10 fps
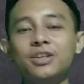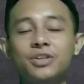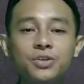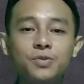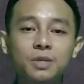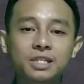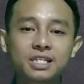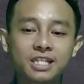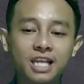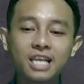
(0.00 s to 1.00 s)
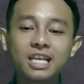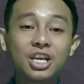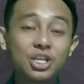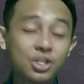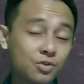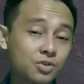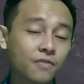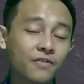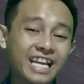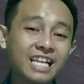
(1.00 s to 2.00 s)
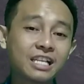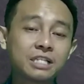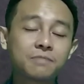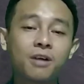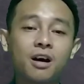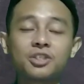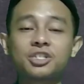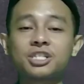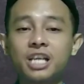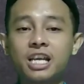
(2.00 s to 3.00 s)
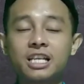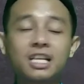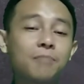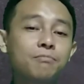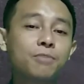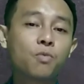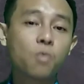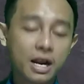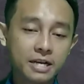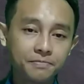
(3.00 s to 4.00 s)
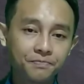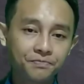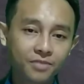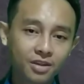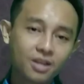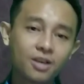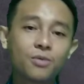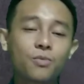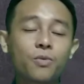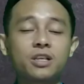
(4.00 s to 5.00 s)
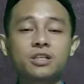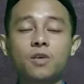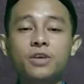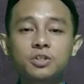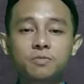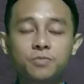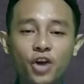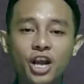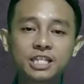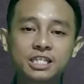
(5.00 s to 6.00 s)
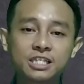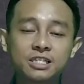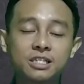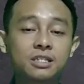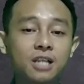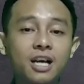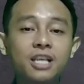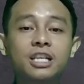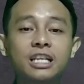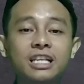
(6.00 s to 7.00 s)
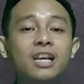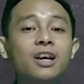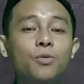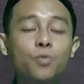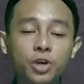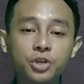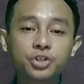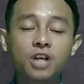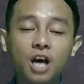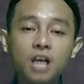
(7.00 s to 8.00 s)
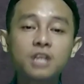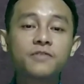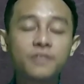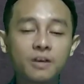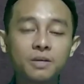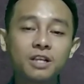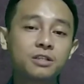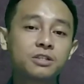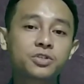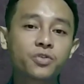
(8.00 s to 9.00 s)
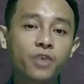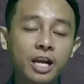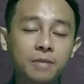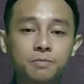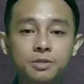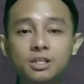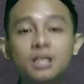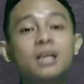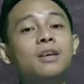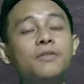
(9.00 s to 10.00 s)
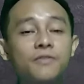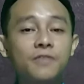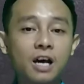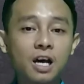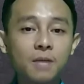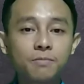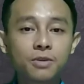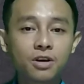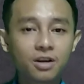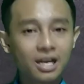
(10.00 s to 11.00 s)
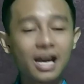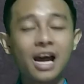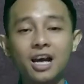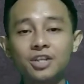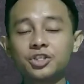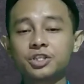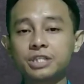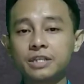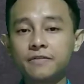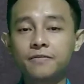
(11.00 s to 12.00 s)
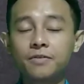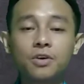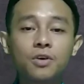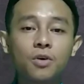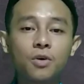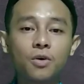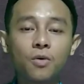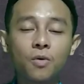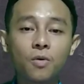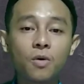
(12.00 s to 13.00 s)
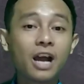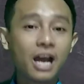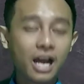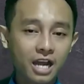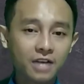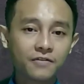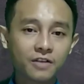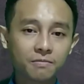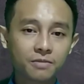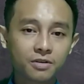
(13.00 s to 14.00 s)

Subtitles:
you will see Use of English Part C number 1. We are going to practice deciding which adverb describes verb, adjective, or adverb.